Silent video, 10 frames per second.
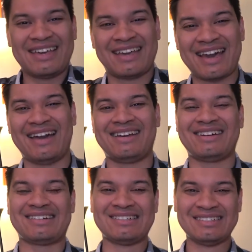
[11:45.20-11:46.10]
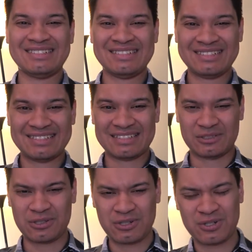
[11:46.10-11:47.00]
kind of...
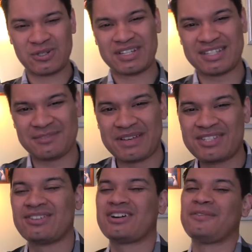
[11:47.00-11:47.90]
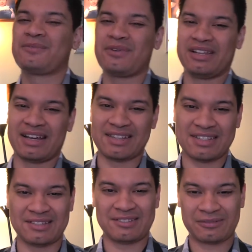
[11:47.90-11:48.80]
ooh, it just makes it uncomfortable, a lot of
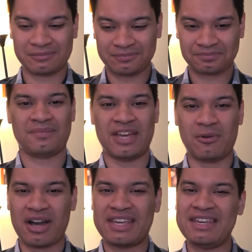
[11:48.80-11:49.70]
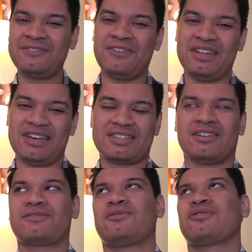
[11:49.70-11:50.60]
scenes. And Joaquin Phoenix,
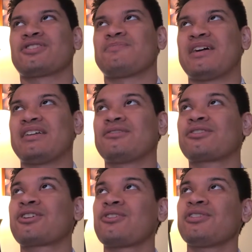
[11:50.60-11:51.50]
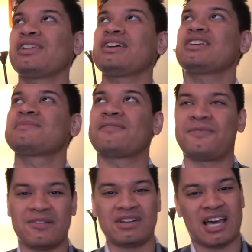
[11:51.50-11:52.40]
of course, man. Currently, he's my
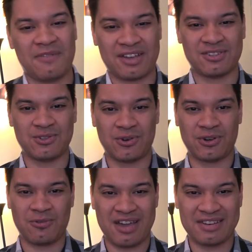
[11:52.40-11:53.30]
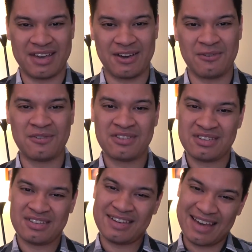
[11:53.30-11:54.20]
favorite live-action Joker right now.
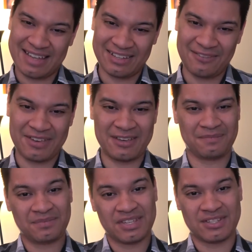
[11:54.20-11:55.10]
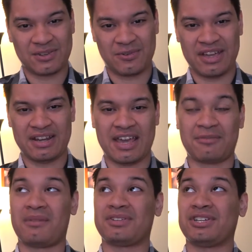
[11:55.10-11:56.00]
I love him. He's great. And
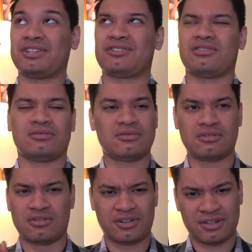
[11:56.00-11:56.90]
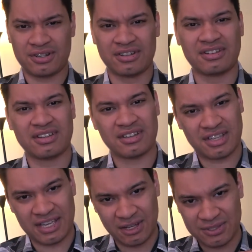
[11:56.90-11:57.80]
Robert De Niro, ooh,
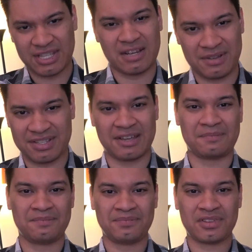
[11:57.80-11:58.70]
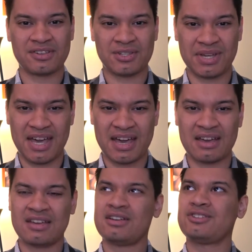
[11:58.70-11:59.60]
kills it every time. So
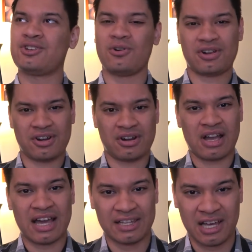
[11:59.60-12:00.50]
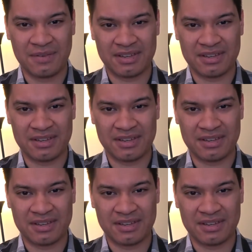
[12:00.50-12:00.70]
yeah, Joker, I love